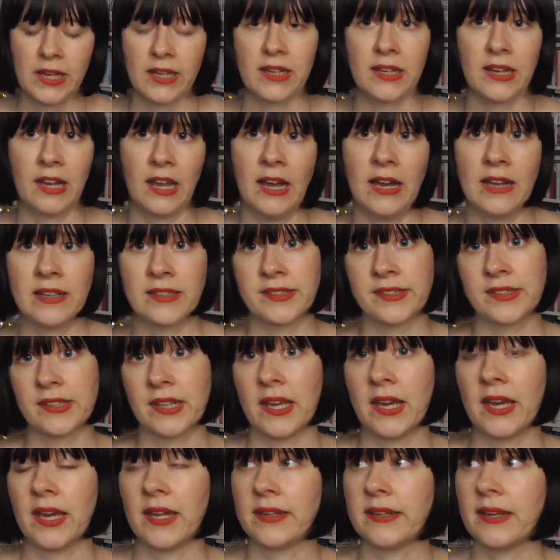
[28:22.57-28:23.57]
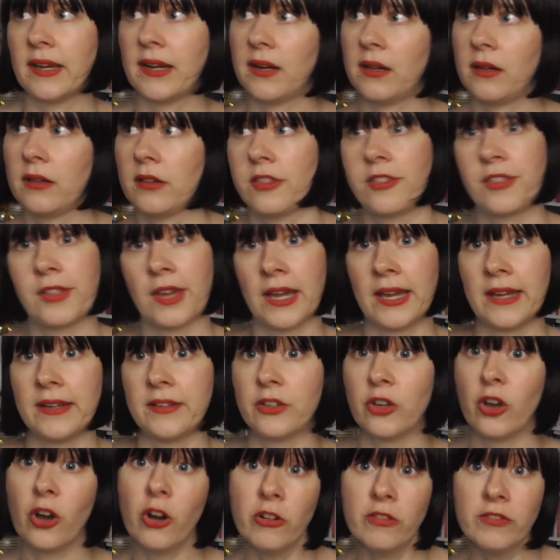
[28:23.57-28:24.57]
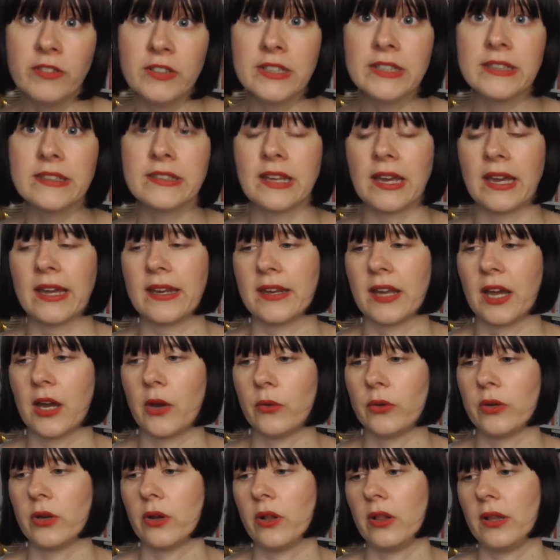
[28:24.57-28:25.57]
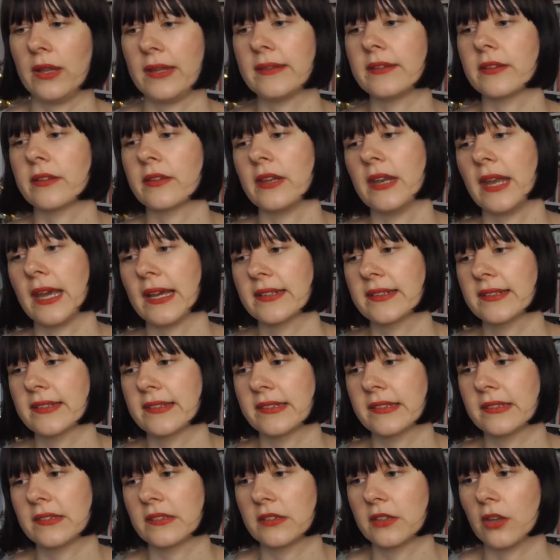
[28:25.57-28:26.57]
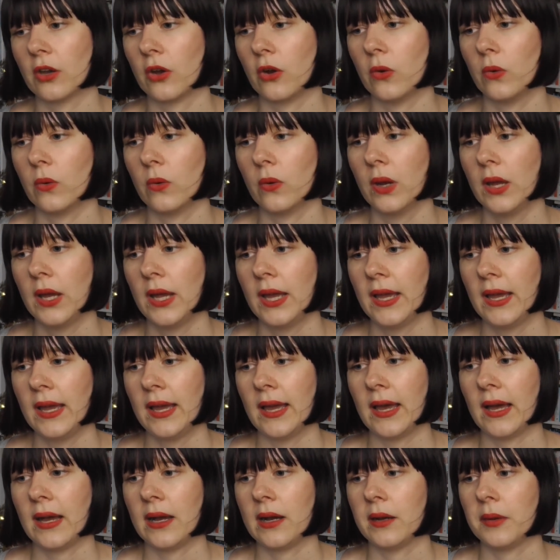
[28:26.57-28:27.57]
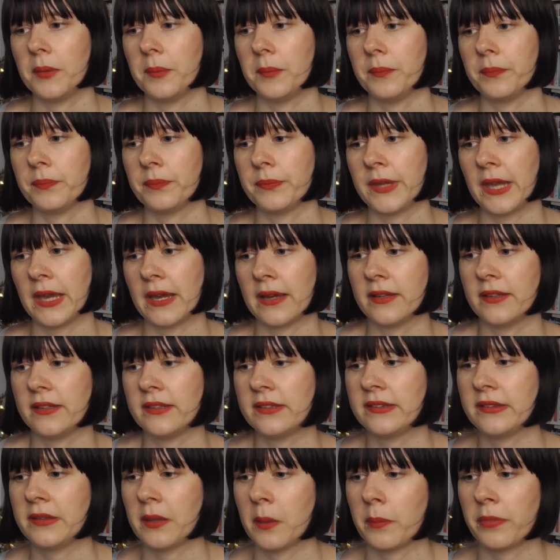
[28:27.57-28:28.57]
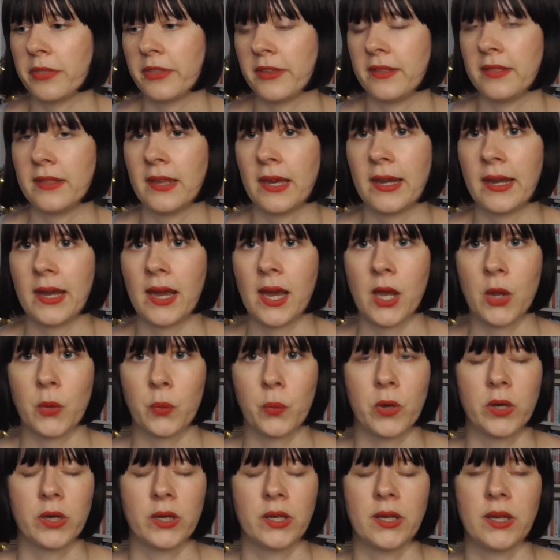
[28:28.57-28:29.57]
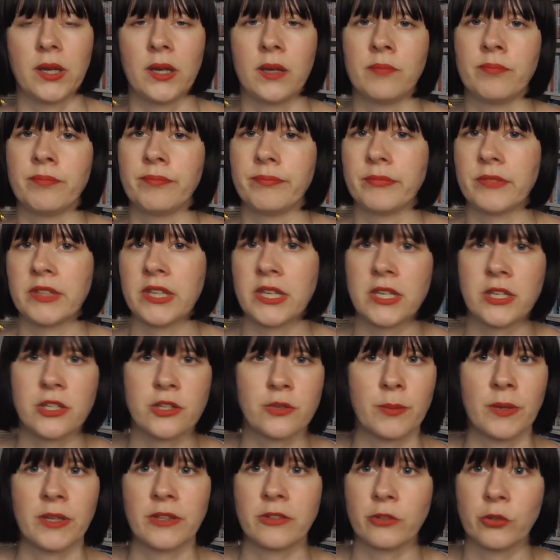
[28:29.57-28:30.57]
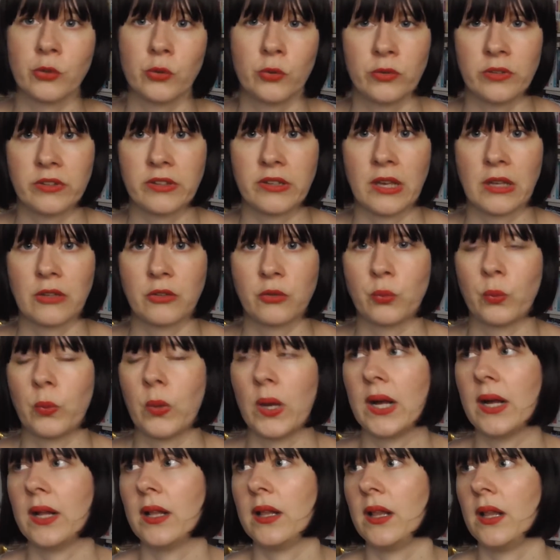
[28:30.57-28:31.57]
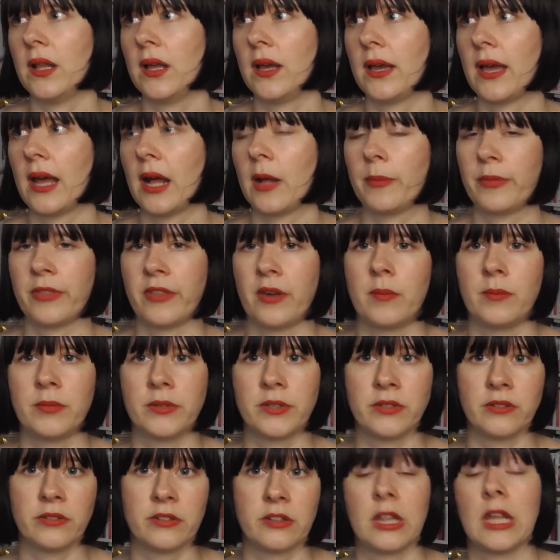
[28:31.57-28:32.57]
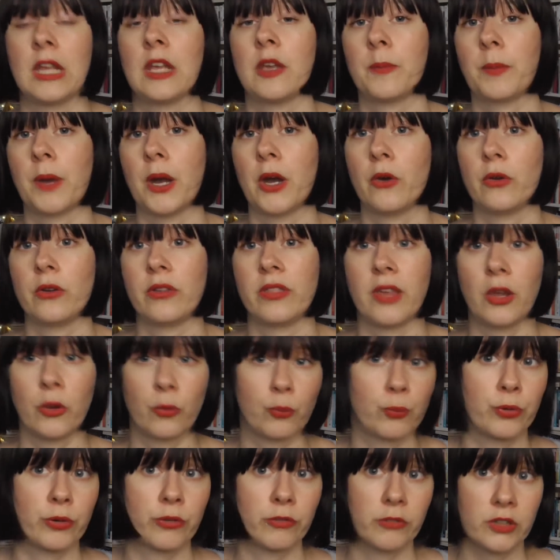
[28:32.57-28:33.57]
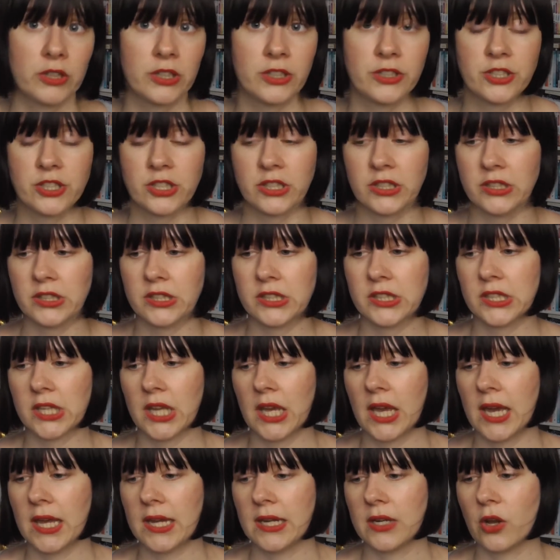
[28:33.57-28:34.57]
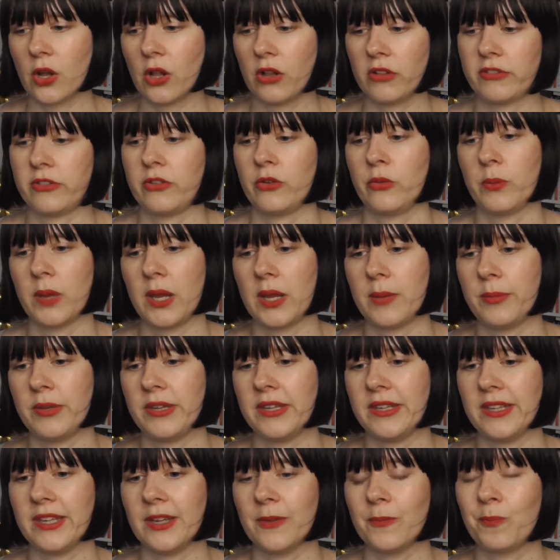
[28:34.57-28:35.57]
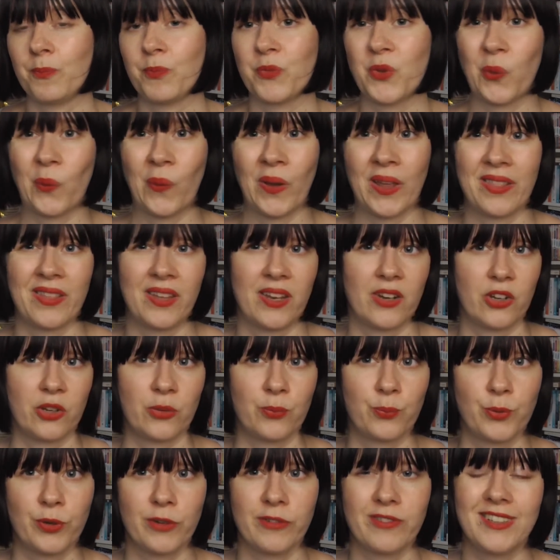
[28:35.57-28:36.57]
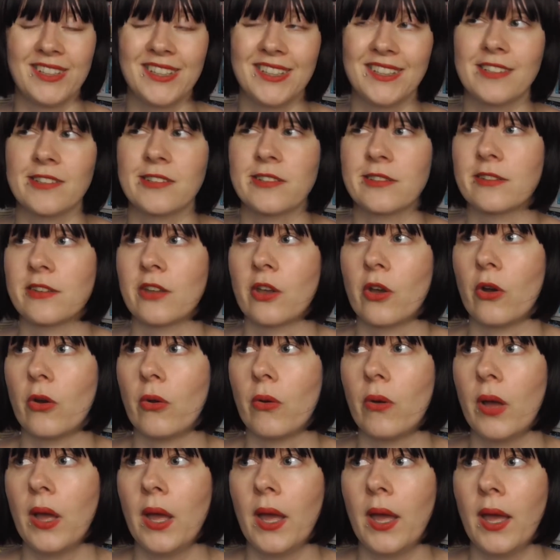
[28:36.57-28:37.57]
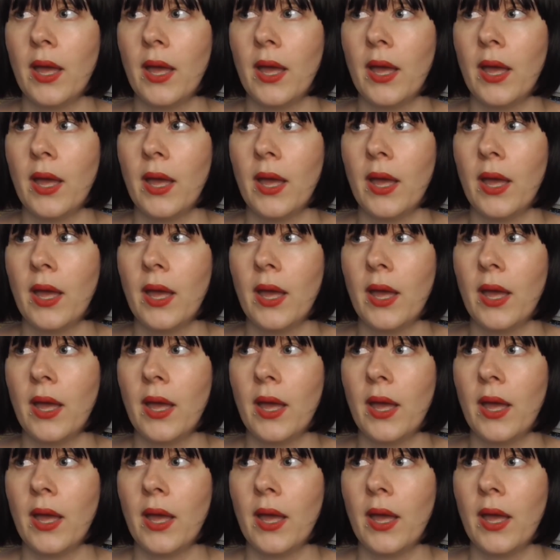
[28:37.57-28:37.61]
class and health and COVID and how it all interconnects. So yeah, it is something that I wanna teach my students as well, help them to think about their privileges and also maybe where they're not privileged. So